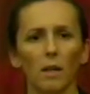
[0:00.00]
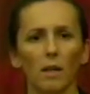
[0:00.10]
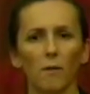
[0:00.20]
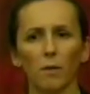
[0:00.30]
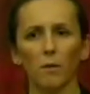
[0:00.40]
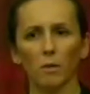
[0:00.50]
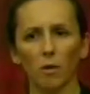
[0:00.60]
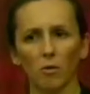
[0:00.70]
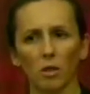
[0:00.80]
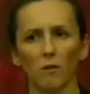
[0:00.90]
If the
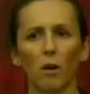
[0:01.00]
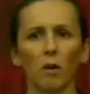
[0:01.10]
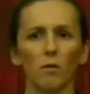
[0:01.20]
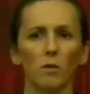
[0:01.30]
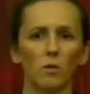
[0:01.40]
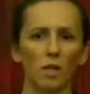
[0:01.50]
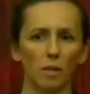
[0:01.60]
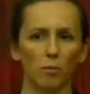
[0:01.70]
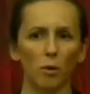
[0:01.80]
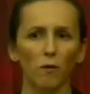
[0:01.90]
results of all of those
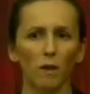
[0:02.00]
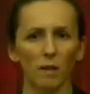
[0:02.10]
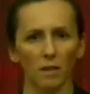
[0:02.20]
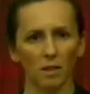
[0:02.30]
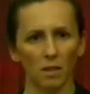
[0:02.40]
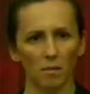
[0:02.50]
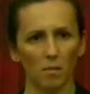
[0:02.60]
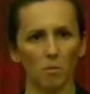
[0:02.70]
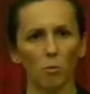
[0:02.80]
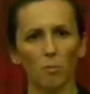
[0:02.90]
data profiling
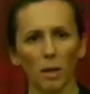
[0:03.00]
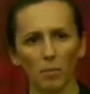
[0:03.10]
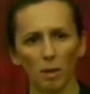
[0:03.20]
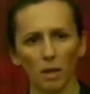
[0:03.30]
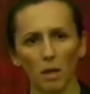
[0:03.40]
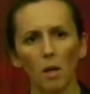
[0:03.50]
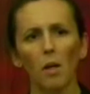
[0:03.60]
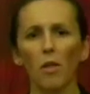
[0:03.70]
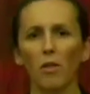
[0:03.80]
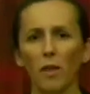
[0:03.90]
systems were public,
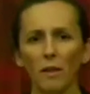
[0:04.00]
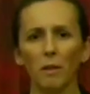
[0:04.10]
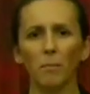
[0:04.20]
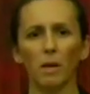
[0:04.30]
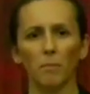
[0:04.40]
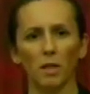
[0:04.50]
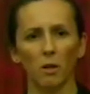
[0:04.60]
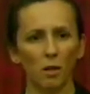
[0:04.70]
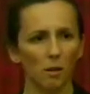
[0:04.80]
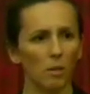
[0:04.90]
then there might be an
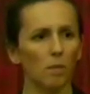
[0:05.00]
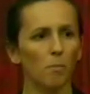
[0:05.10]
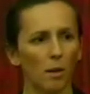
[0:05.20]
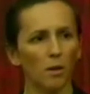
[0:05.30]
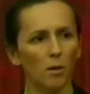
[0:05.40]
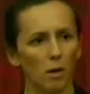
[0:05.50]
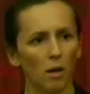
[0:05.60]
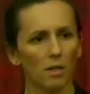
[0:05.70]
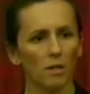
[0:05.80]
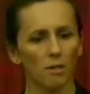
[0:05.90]
argument, but they're not.